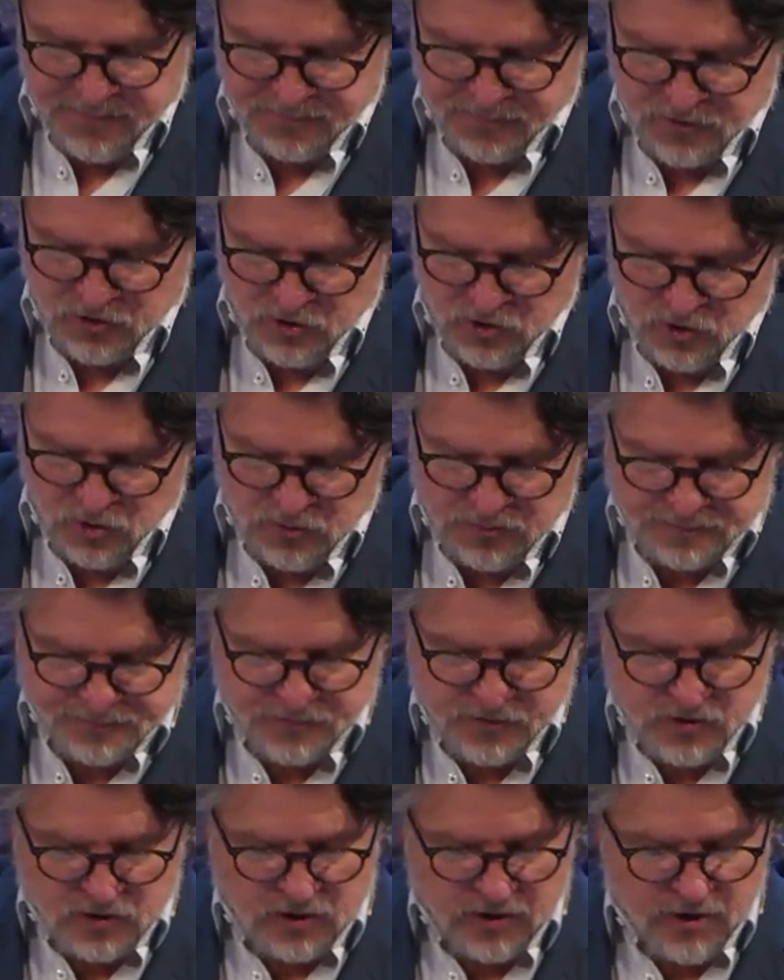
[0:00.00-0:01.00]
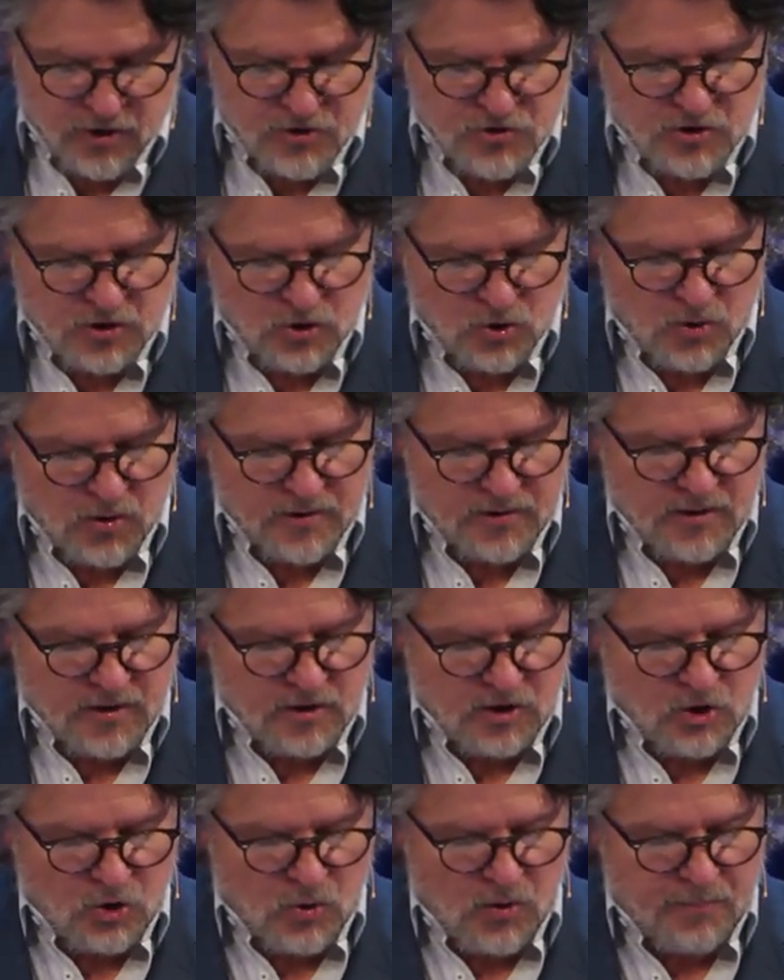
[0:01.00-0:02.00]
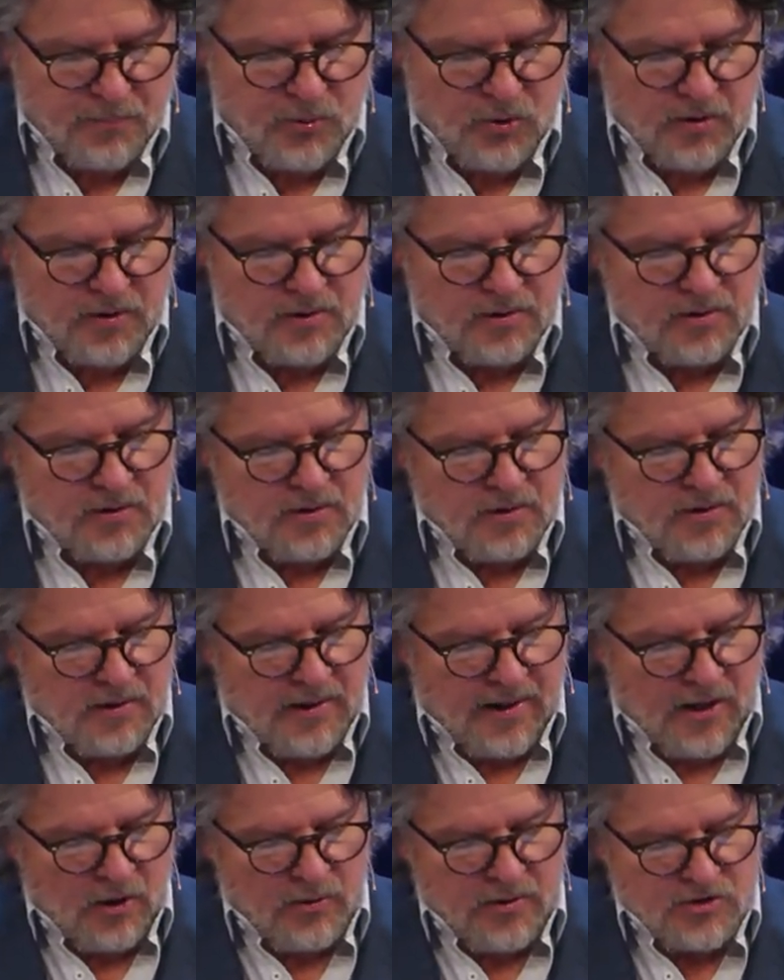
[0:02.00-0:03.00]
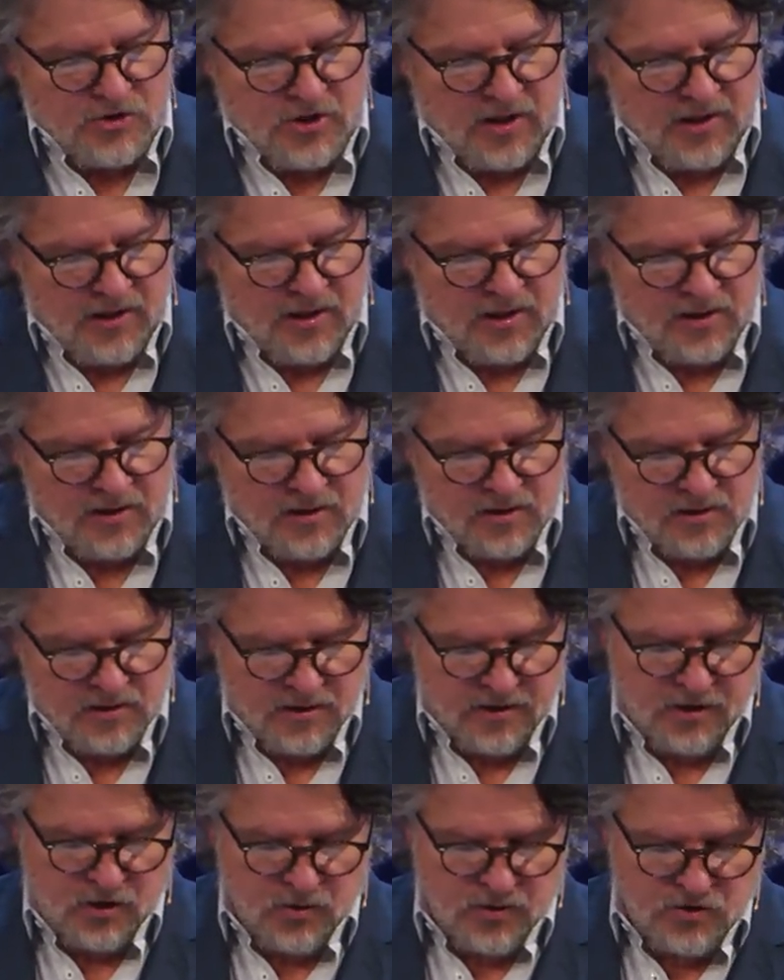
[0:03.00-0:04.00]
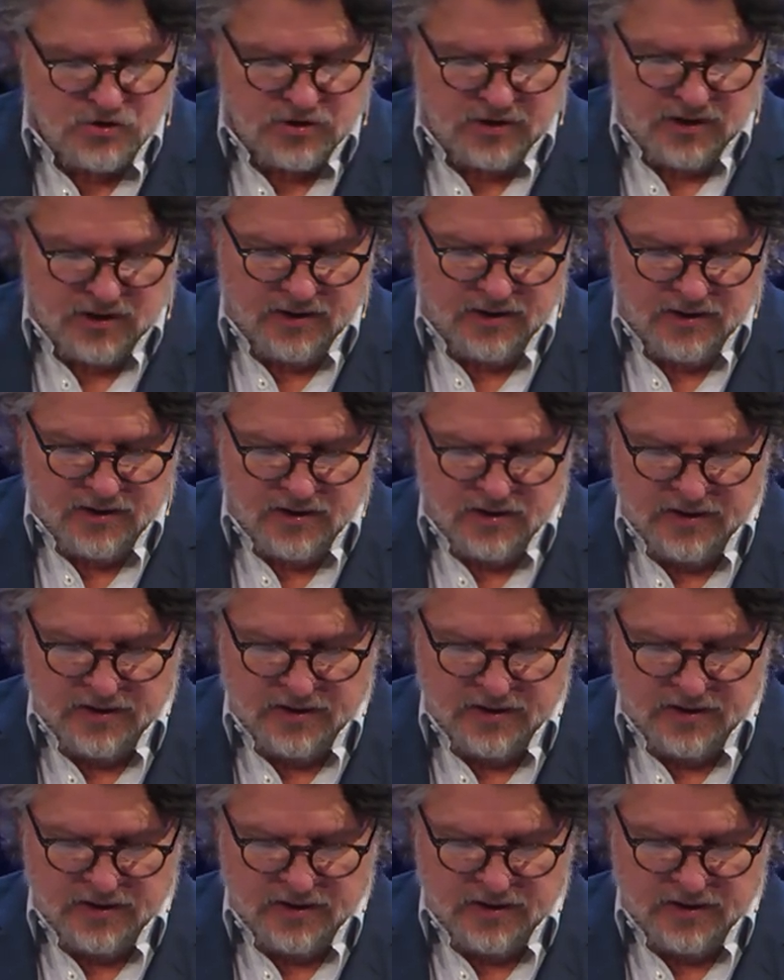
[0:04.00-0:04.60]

you, declares the Lord. Then the Lord put out his hand, and here it is again,